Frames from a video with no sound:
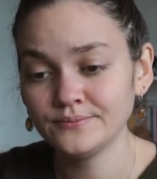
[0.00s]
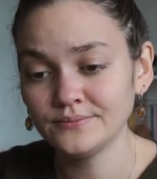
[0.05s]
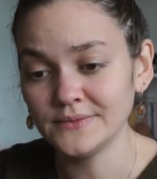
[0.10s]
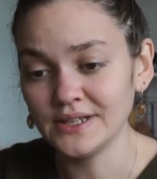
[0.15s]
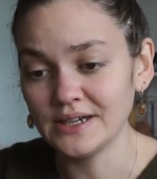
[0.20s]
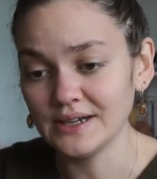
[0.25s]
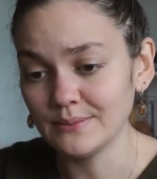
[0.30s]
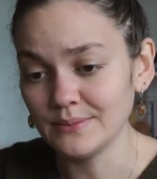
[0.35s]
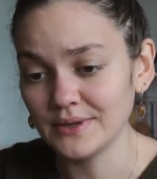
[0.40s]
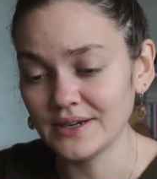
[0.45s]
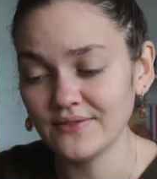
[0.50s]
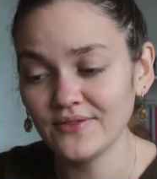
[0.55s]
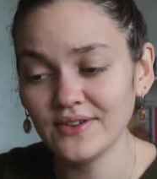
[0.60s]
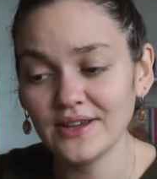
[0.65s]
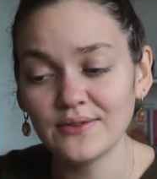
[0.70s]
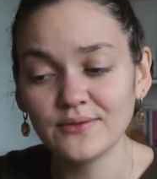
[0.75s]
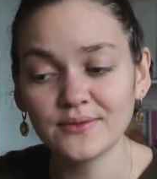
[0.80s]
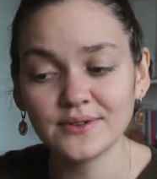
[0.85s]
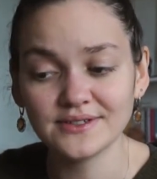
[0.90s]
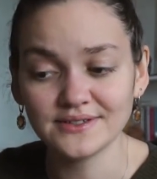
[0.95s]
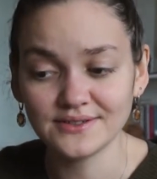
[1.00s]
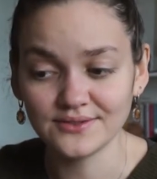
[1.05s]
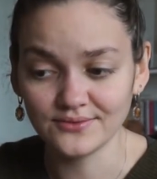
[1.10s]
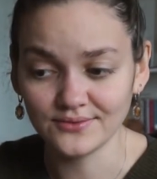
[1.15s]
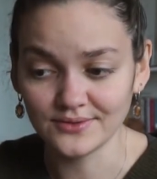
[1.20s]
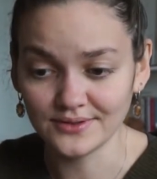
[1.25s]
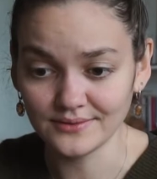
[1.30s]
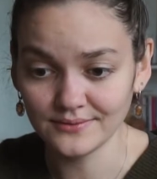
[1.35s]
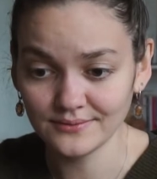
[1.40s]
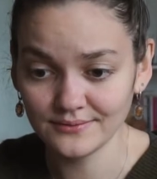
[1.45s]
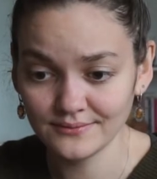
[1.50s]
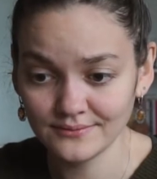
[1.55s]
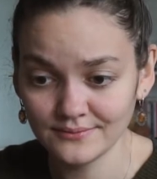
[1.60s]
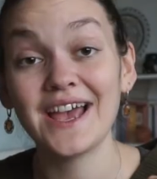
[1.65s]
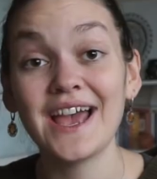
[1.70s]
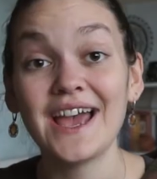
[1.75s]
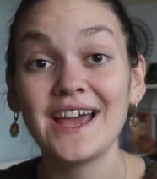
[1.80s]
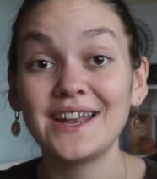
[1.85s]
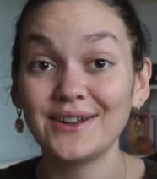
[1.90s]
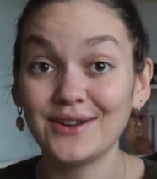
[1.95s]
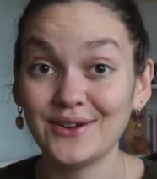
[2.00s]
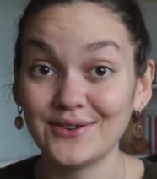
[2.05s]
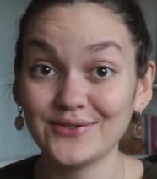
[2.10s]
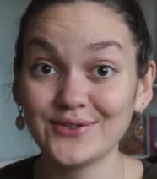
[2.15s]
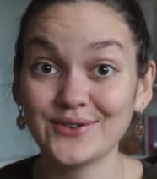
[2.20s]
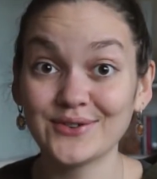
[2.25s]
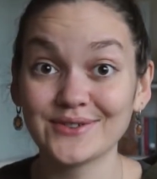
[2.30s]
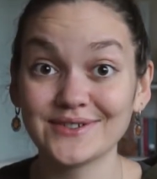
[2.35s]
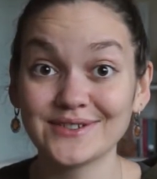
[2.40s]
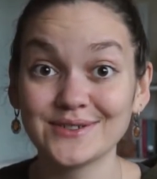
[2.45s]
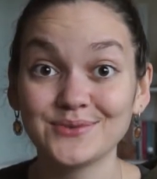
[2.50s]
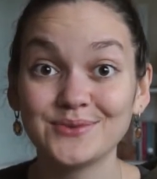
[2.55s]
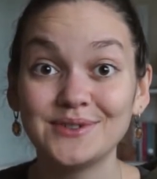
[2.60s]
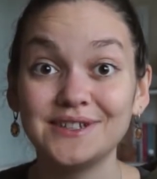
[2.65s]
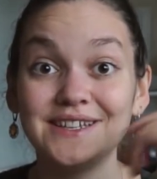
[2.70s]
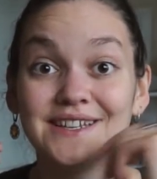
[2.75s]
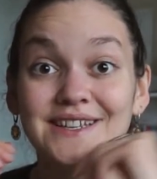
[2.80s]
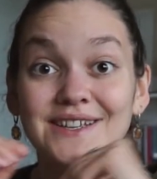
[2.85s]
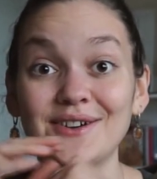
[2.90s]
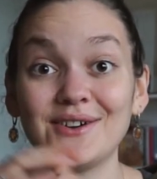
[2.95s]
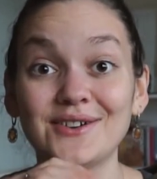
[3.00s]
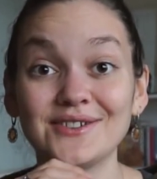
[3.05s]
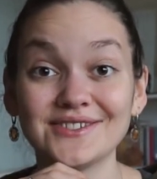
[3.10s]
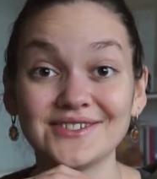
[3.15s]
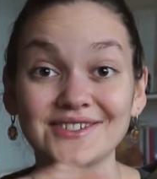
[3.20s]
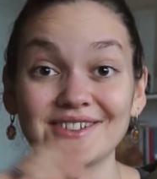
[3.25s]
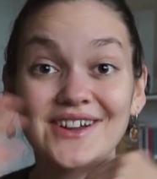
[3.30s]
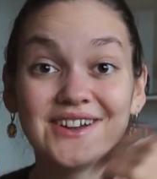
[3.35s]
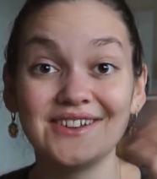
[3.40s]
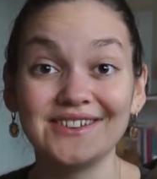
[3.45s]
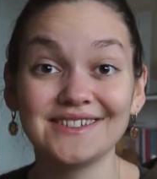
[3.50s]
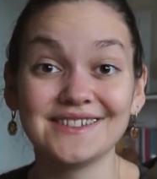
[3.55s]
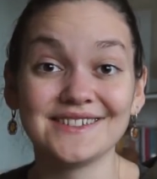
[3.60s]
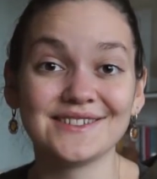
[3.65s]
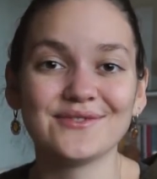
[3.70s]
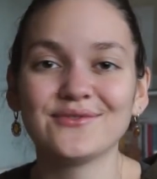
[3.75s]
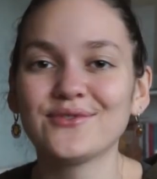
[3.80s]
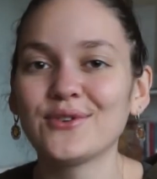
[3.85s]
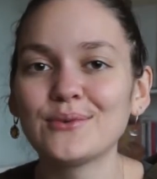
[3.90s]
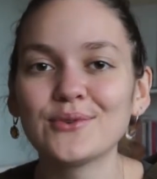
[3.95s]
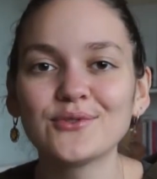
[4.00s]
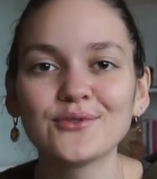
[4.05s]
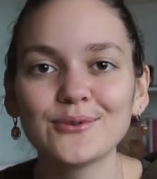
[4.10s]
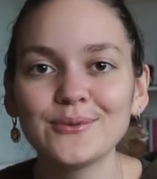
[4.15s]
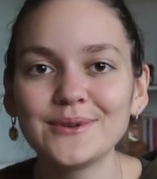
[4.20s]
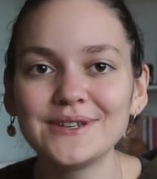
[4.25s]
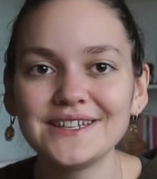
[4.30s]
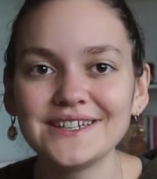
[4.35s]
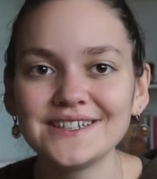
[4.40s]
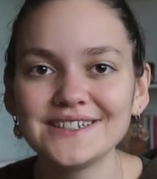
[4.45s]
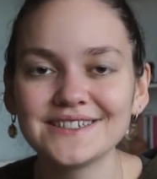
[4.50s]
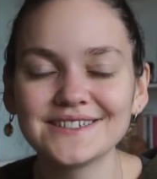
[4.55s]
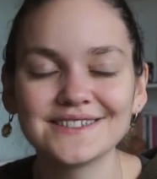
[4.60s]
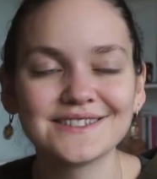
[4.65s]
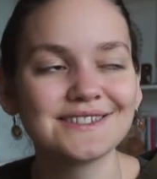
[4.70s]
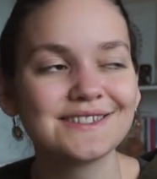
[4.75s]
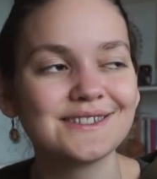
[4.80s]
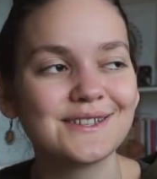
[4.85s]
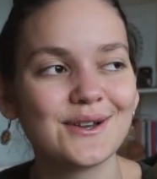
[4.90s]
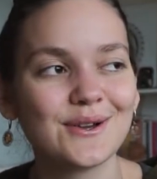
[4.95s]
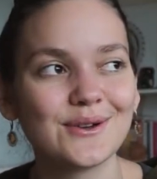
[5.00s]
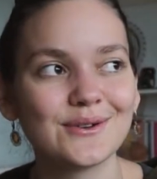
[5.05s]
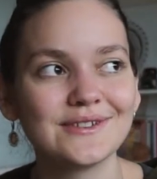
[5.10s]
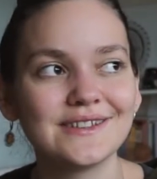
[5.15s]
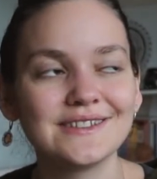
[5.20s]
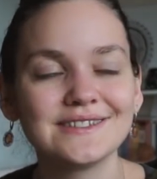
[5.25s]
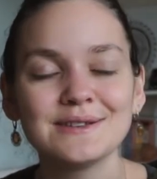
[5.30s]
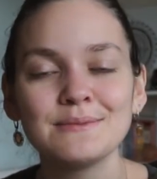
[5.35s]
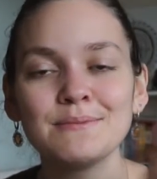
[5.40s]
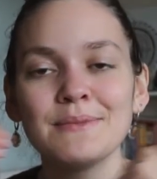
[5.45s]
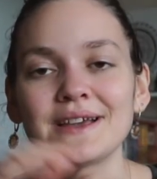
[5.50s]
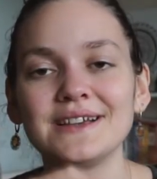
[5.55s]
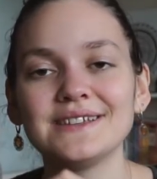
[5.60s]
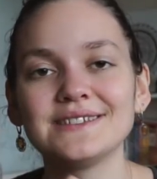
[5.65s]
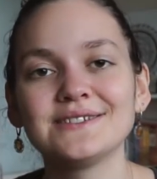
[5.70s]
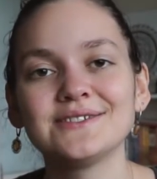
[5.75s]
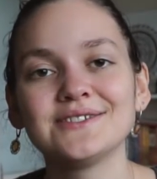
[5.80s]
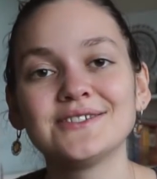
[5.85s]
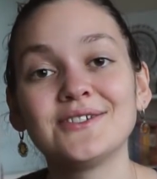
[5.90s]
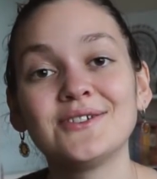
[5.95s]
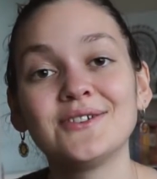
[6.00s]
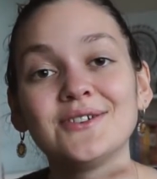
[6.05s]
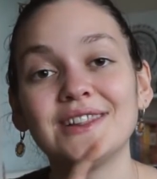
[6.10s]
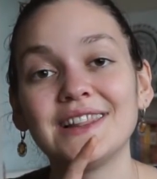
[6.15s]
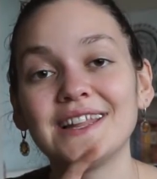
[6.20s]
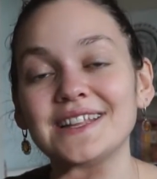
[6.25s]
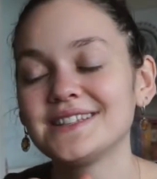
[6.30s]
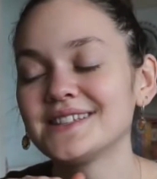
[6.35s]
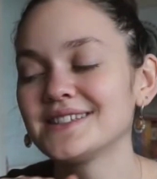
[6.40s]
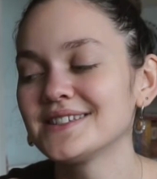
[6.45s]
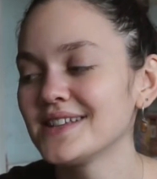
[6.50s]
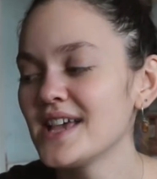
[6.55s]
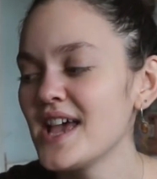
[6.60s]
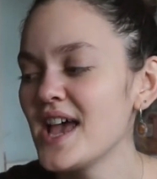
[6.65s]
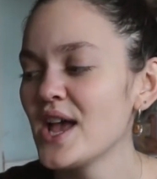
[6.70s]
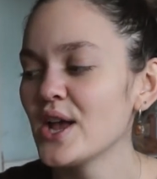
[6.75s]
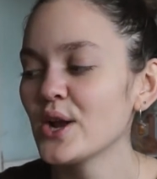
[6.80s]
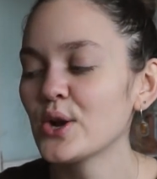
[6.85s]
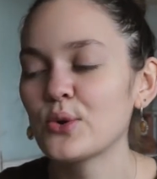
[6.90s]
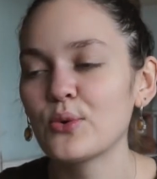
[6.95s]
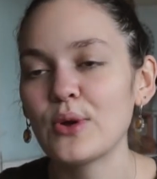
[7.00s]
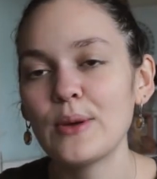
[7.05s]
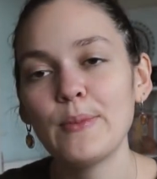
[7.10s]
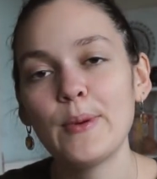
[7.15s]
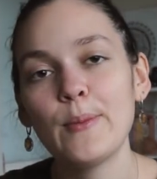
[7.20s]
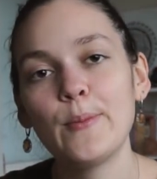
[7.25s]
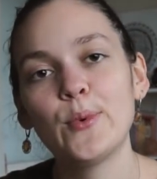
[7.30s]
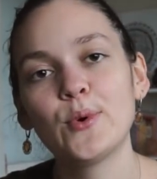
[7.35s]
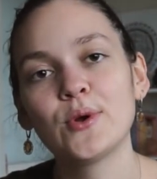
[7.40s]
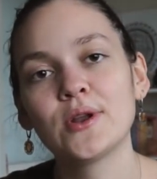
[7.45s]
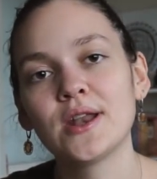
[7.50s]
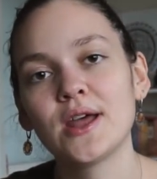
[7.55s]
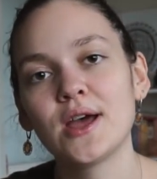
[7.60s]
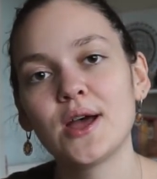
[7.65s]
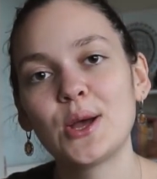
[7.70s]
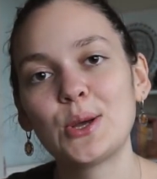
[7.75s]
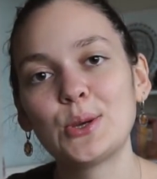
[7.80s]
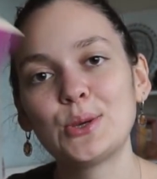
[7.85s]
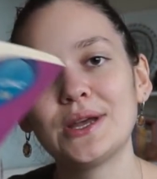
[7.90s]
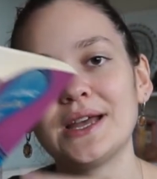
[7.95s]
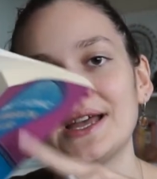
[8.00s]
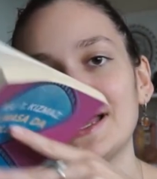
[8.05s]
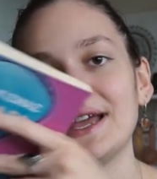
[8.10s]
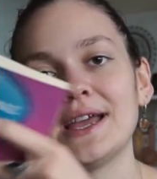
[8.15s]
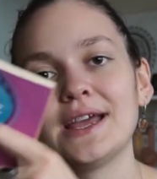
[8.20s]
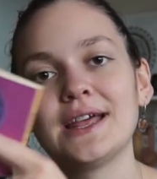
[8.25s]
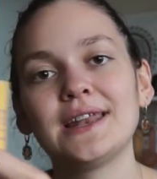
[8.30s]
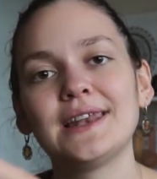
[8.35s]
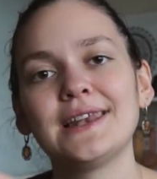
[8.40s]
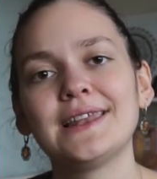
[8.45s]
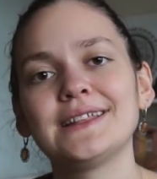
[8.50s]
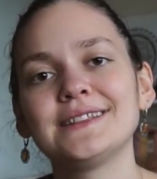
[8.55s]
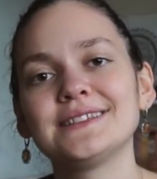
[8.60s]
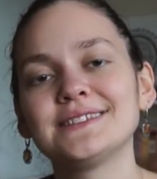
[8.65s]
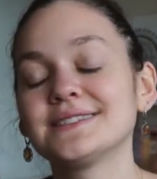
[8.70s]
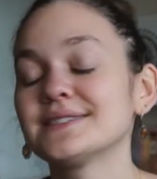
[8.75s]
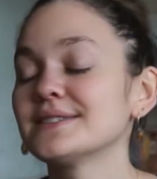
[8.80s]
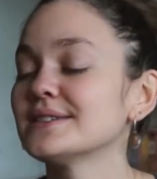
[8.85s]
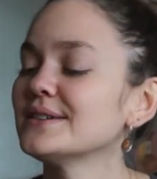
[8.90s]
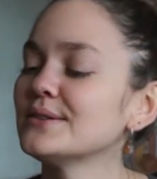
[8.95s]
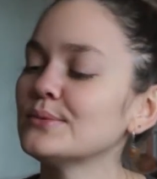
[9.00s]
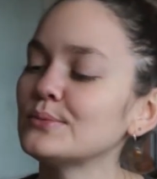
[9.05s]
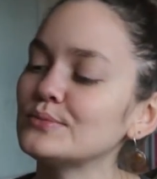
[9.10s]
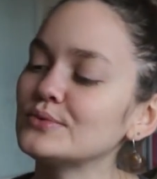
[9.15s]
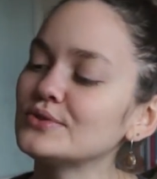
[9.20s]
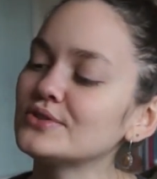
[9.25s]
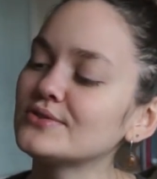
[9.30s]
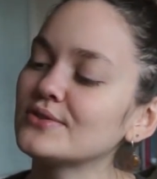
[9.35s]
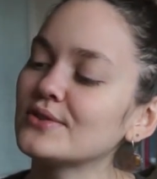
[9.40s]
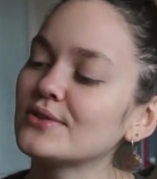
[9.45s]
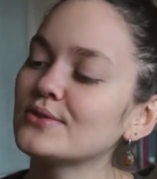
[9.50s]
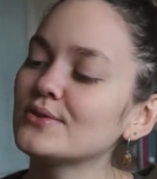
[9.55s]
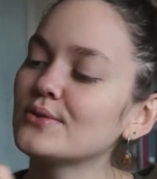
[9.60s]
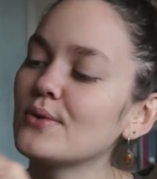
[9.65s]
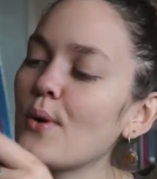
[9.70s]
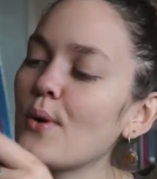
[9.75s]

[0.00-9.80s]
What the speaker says: Yeah, but I think everyone is different. And of course, reading also counts as a form of repetition, so that's amazing. So let's grab a book now and let's start